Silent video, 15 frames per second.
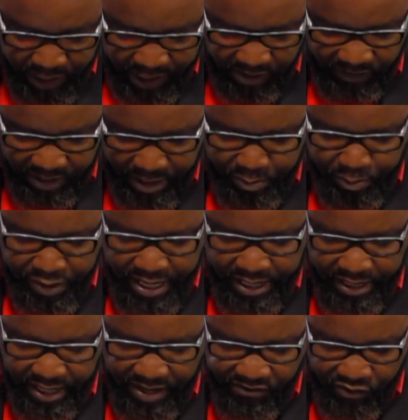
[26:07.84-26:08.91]
we were given
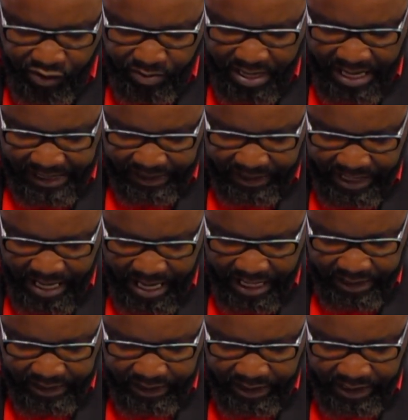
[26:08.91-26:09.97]
unpaid leave from last year
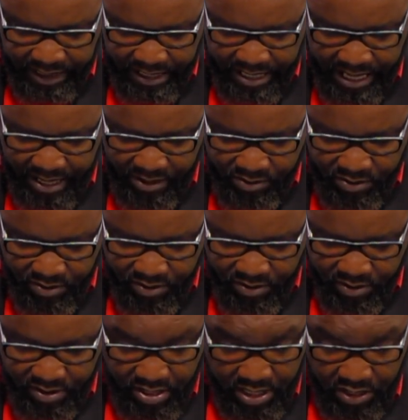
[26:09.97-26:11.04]
until now.
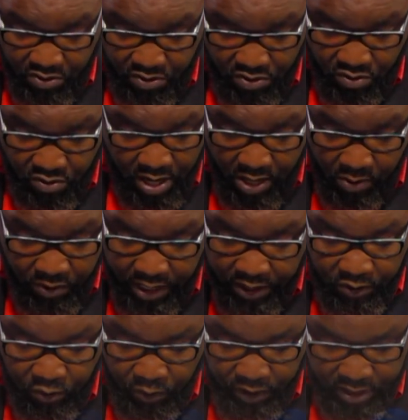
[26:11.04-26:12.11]
They don't know how we
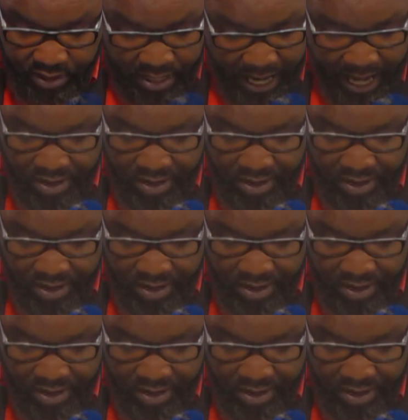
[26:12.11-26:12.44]
are doing.